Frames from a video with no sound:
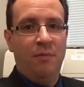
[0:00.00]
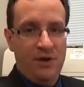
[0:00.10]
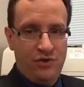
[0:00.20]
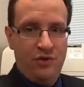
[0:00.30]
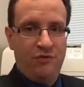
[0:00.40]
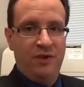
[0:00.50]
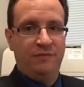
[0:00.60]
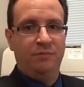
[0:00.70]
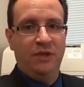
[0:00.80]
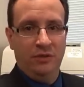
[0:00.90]
much
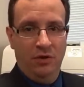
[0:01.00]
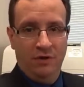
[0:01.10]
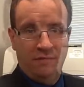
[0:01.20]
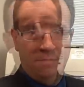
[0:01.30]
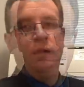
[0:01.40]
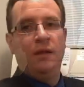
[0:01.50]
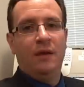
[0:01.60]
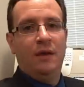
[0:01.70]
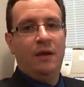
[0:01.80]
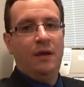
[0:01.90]
decreased blood loss.
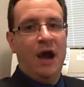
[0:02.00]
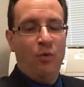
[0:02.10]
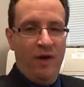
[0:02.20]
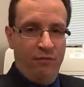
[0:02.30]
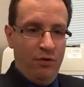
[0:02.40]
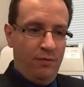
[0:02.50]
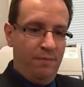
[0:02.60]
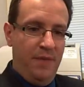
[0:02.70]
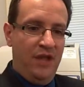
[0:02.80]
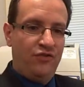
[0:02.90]
However,
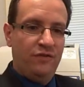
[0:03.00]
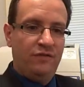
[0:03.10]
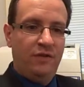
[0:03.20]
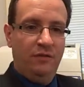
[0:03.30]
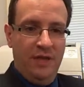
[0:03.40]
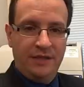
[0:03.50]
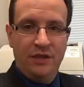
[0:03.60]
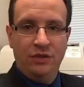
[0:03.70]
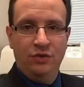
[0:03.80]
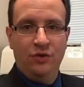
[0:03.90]
patients
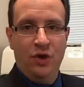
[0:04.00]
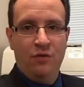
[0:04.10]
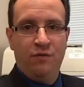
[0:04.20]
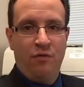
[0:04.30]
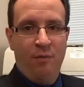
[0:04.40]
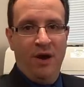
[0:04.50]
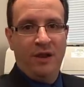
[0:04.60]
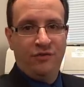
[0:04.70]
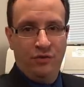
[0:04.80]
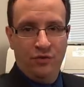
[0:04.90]
electing to go for
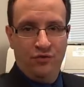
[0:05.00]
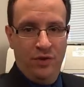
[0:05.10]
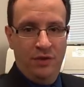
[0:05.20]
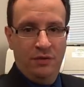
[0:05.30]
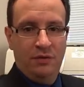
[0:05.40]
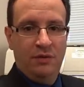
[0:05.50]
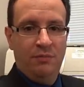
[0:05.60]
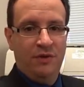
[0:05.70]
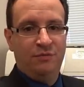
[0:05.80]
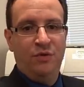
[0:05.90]
robotic surgery
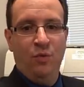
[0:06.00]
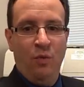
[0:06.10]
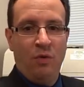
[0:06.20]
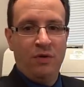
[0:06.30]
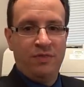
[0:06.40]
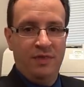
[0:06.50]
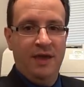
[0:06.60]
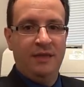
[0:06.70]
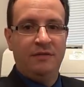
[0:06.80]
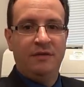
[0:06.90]
must be warned
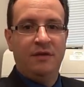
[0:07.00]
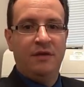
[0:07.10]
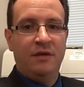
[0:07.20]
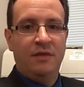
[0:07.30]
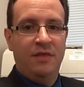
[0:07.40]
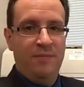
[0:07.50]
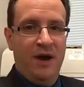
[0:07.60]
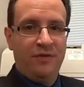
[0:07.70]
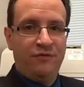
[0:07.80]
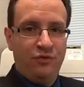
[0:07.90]
that the
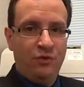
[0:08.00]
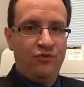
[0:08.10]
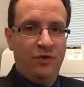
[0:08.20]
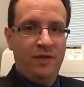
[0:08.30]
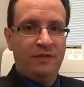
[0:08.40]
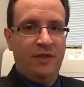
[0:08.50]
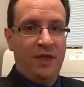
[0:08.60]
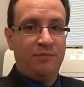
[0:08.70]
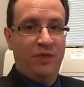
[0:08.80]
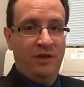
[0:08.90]
amount of surgery that
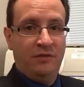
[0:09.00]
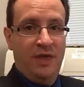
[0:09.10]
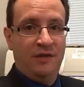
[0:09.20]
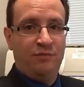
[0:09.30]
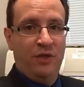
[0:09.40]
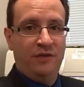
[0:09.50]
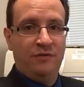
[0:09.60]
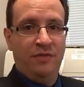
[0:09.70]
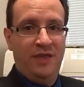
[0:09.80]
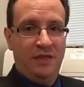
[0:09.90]
takes
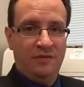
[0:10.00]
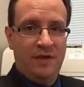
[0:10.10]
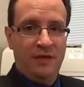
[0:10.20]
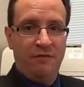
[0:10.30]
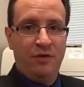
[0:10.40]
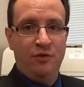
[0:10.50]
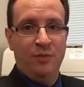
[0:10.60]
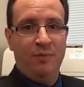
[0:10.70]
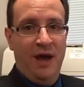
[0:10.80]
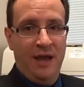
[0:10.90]
place on the inside of the
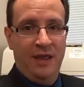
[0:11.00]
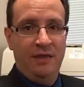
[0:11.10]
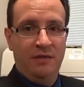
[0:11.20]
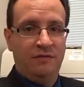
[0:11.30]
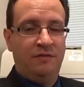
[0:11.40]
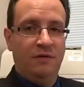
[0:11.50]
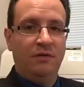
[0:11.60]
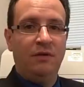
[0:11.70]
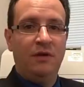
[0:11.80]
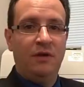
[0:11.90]
human body is
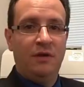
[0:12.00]
still